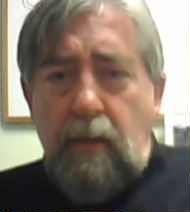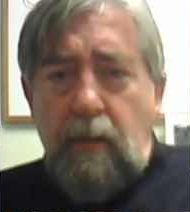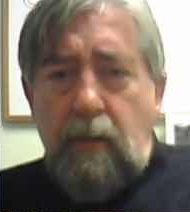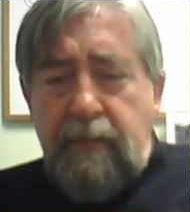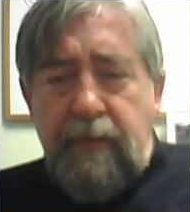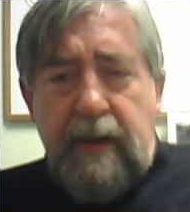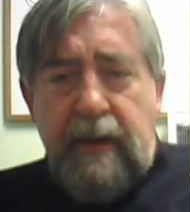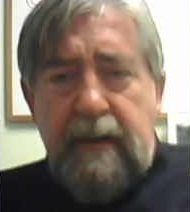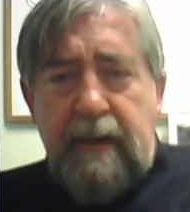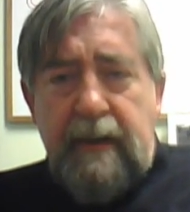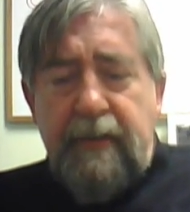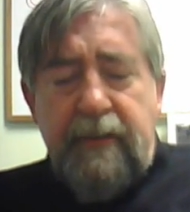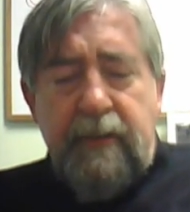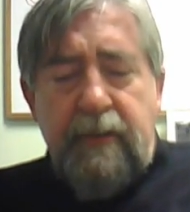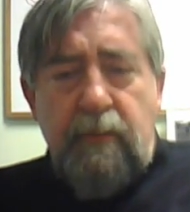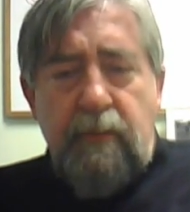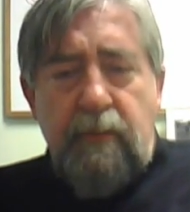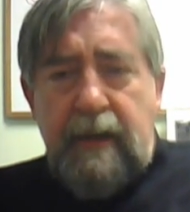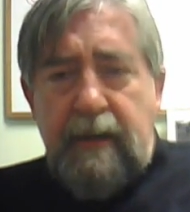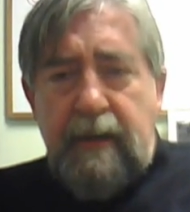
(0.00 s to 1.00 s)
or
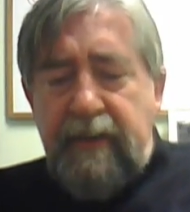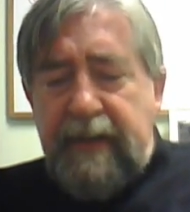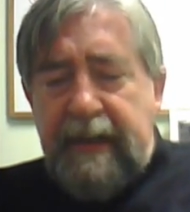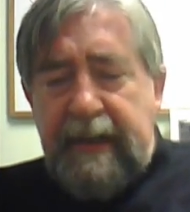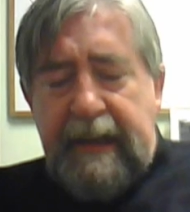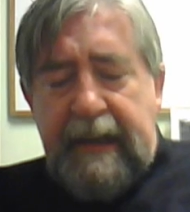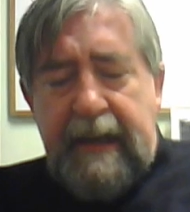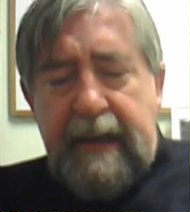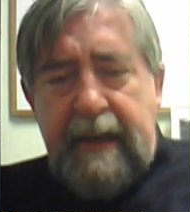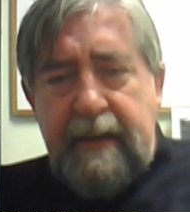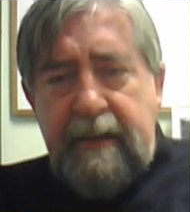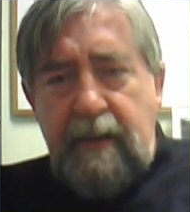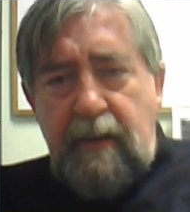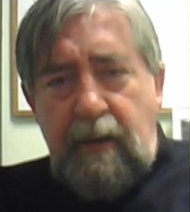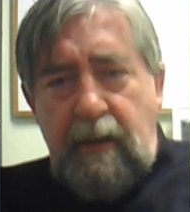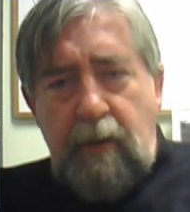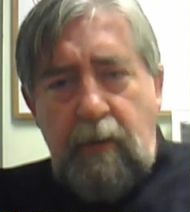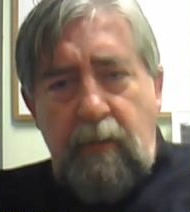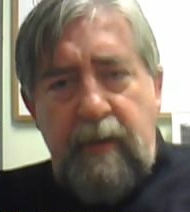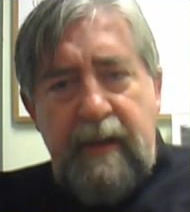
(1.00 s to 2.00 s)
violence or whatever, they can't
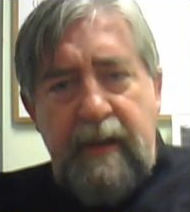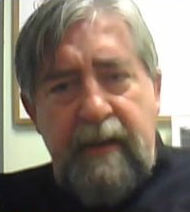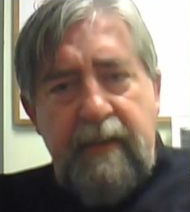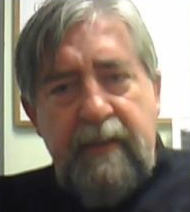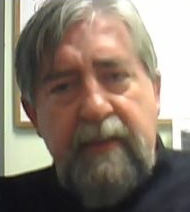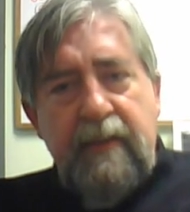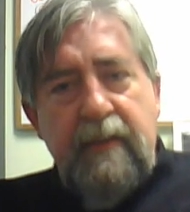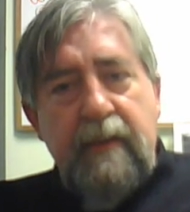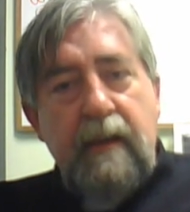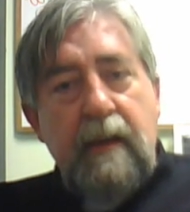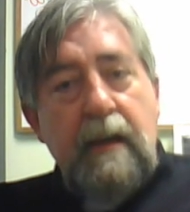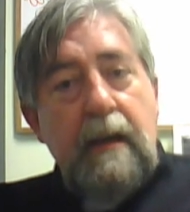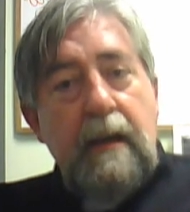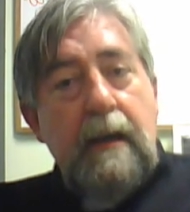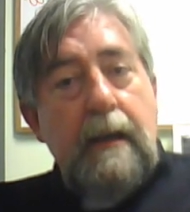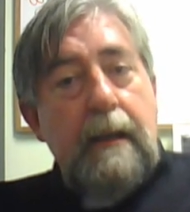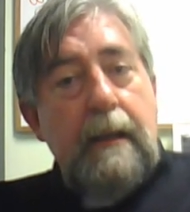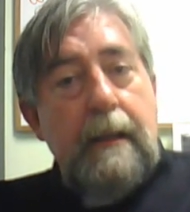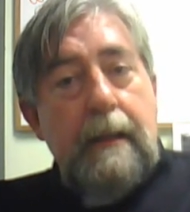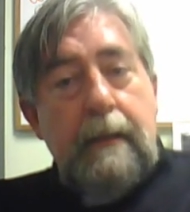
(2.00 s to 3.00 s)
always
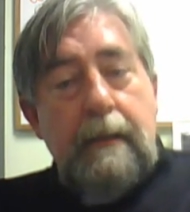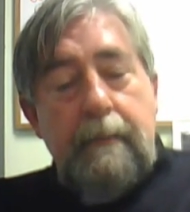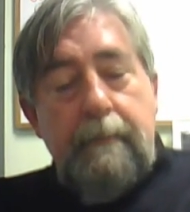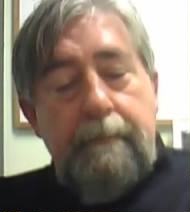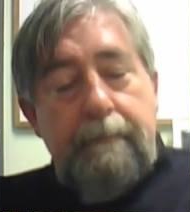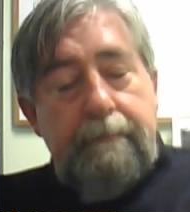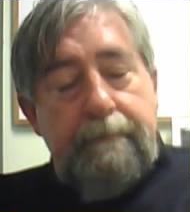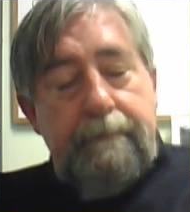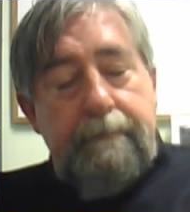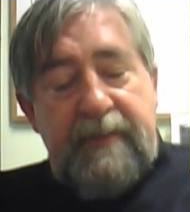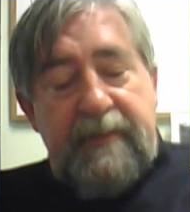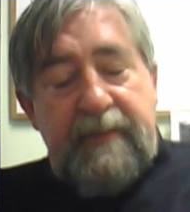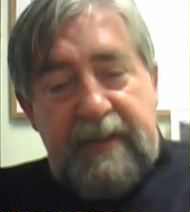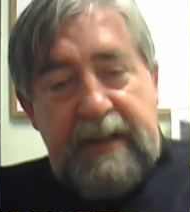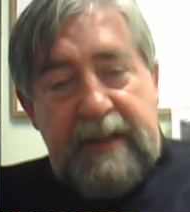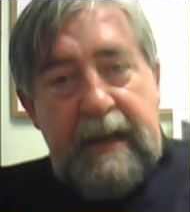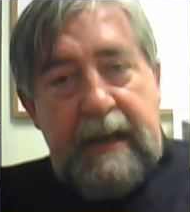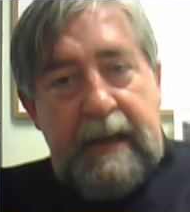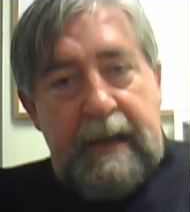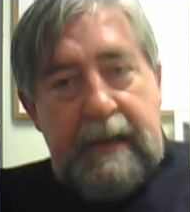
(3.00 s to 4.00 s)

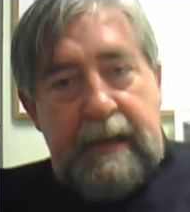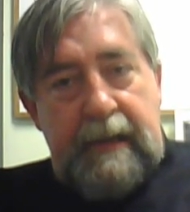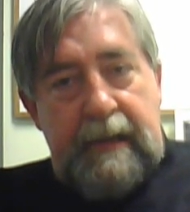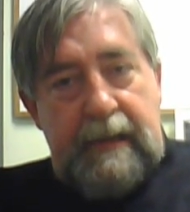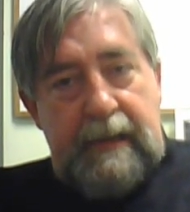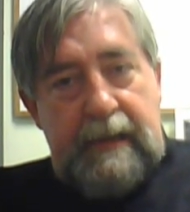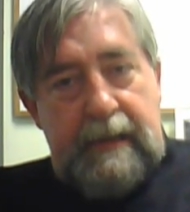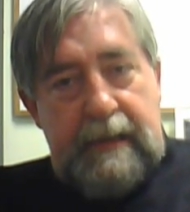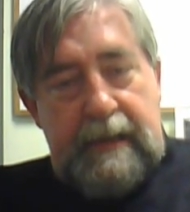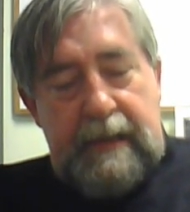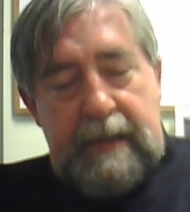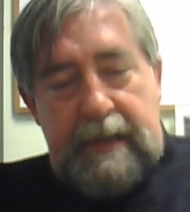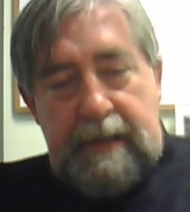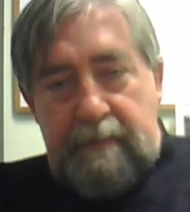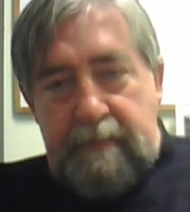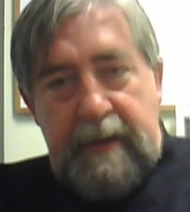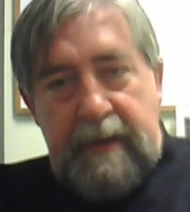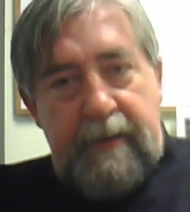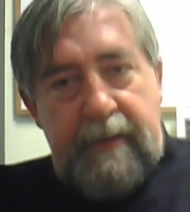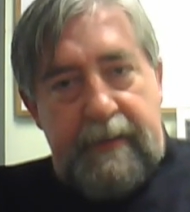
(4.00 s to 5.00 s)
stay
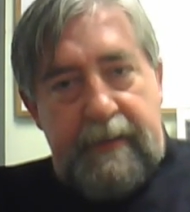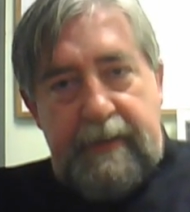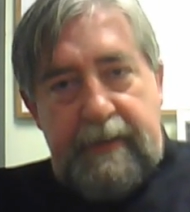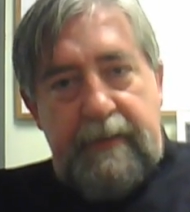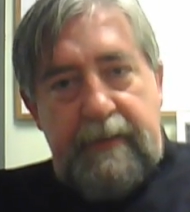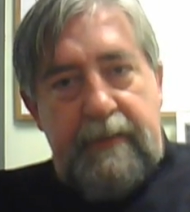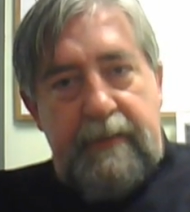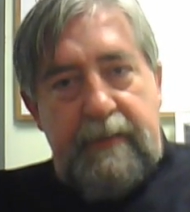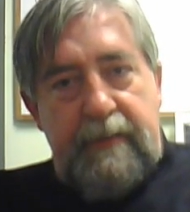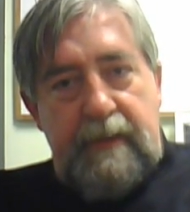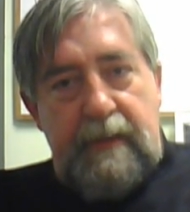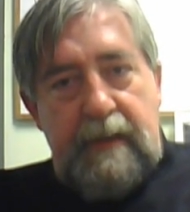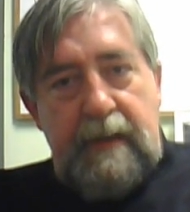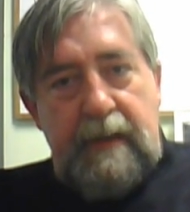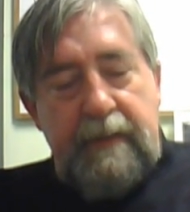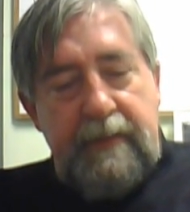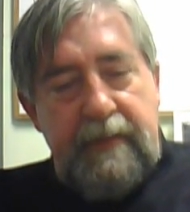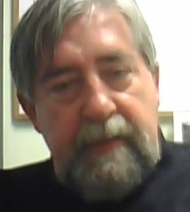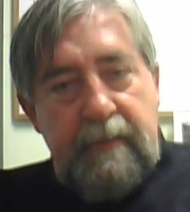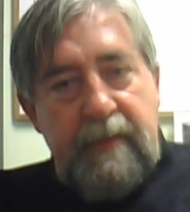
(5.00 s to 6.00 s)
in marriages.
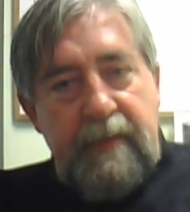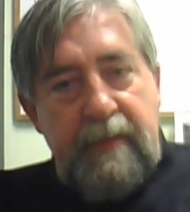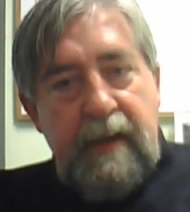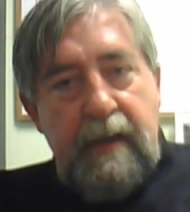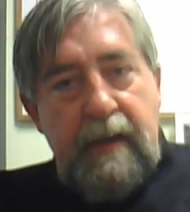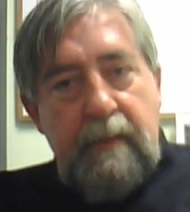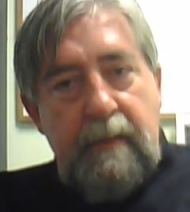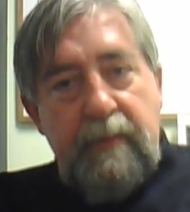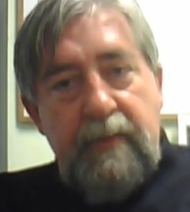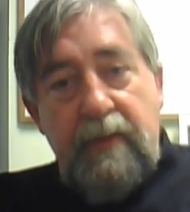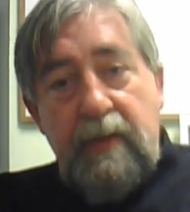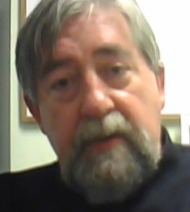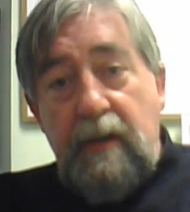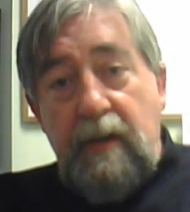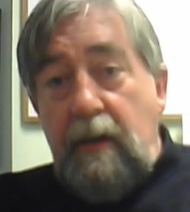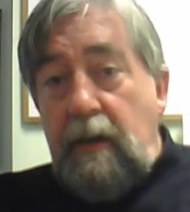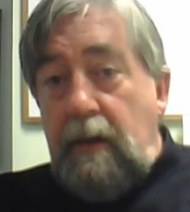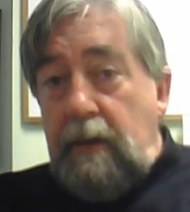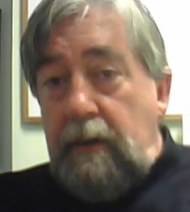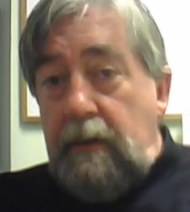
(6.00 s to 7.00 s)
And sometimes
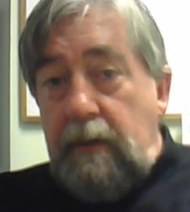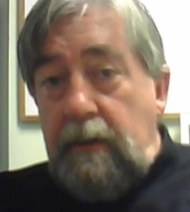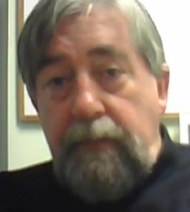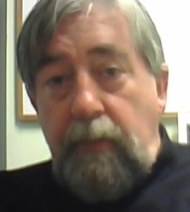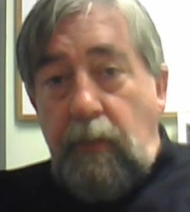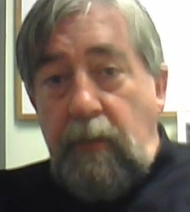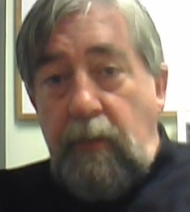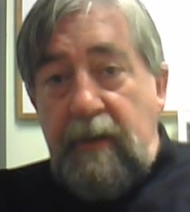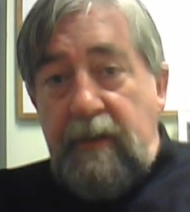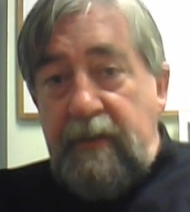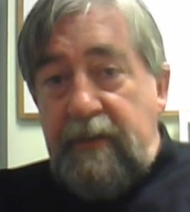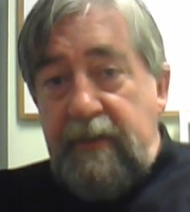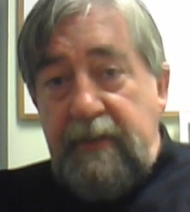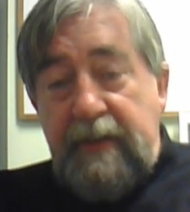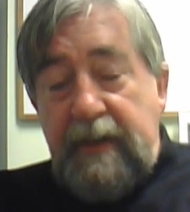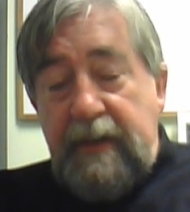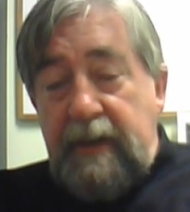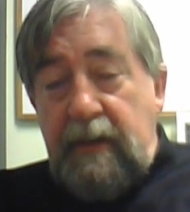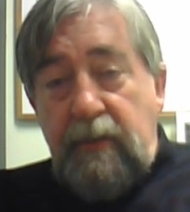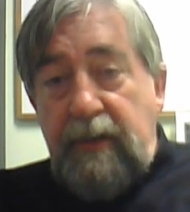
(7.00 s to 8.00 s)
divorce
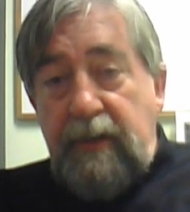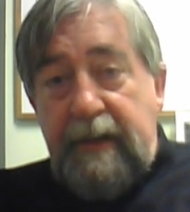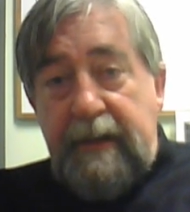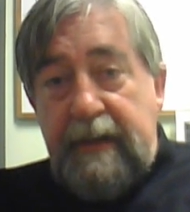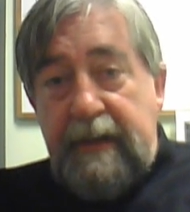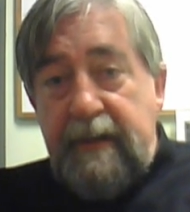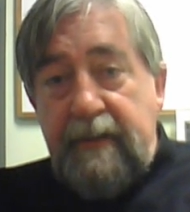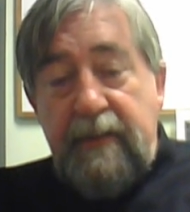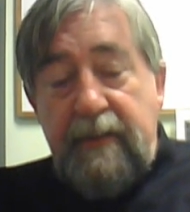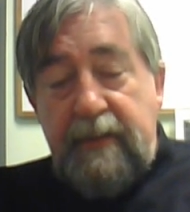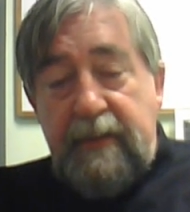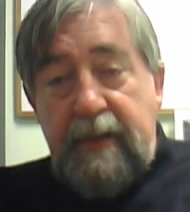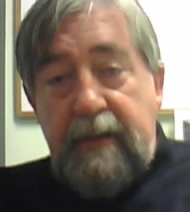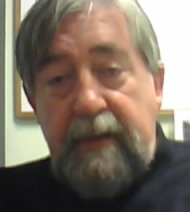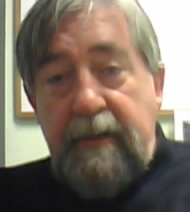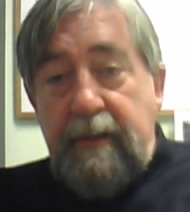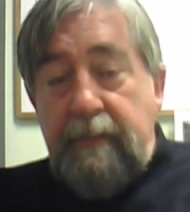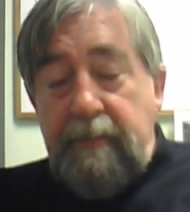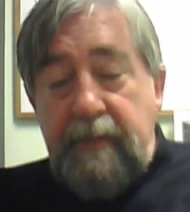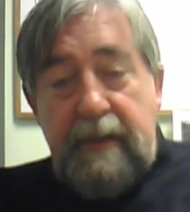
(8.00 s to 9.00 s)
is not only
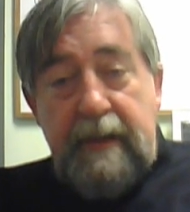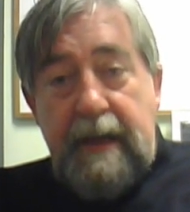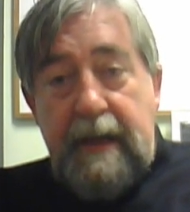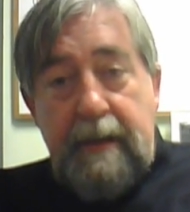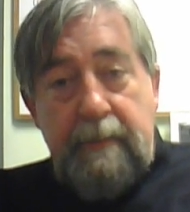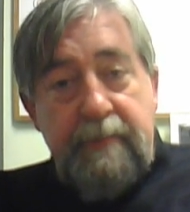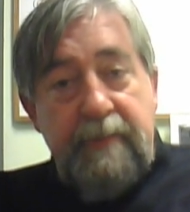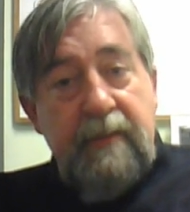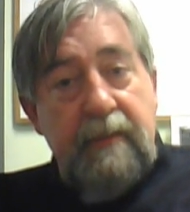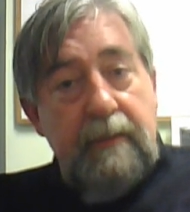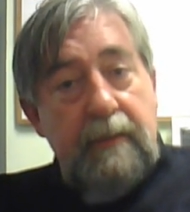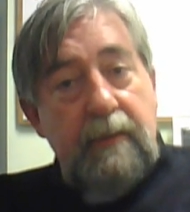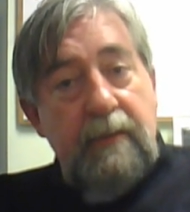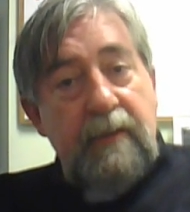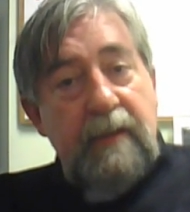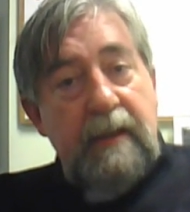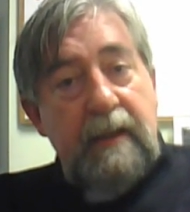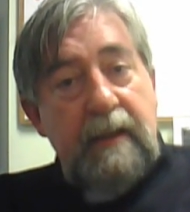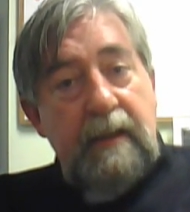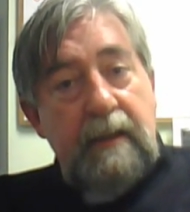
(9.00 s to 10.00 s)
necessary, but
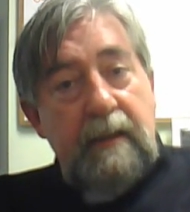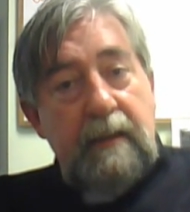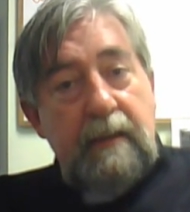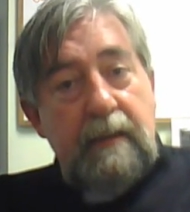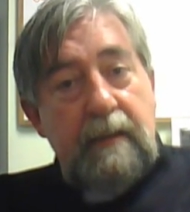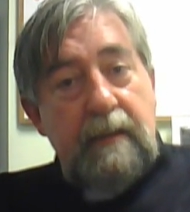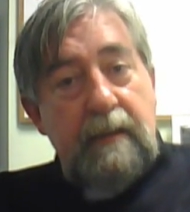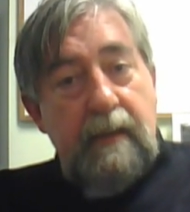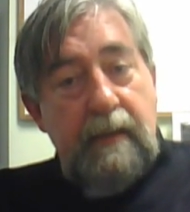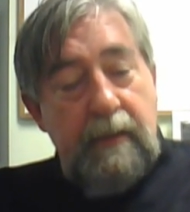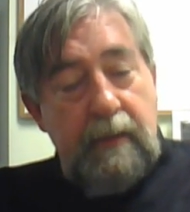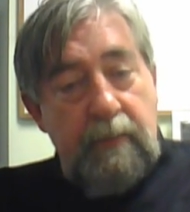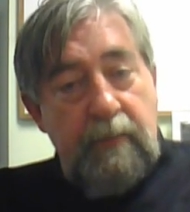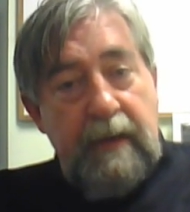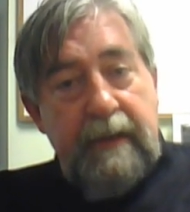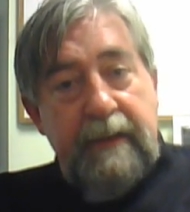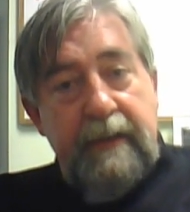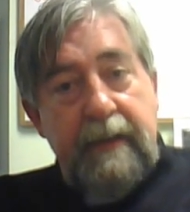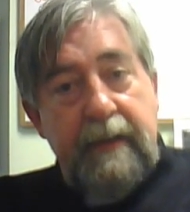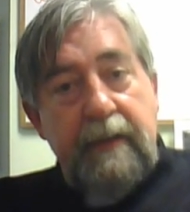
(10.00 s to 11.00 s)
absolutely the
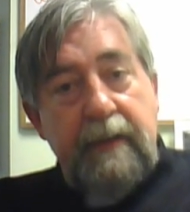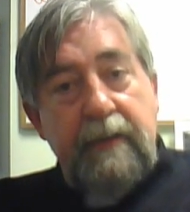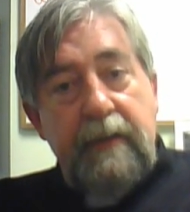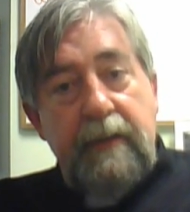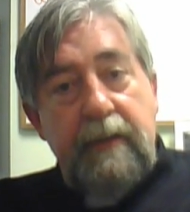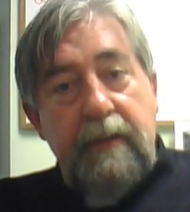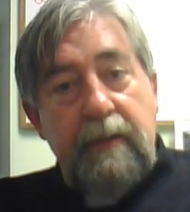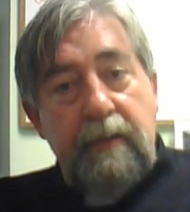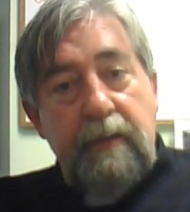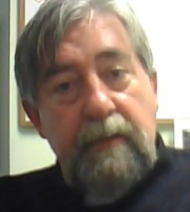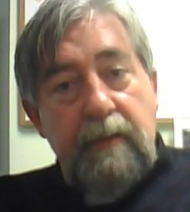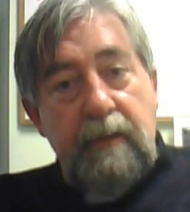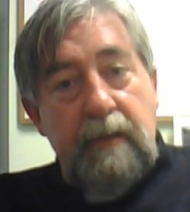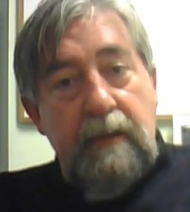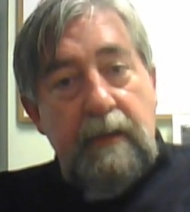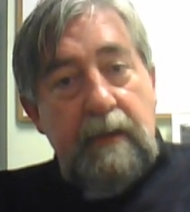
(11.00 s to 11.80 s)
right thing to do.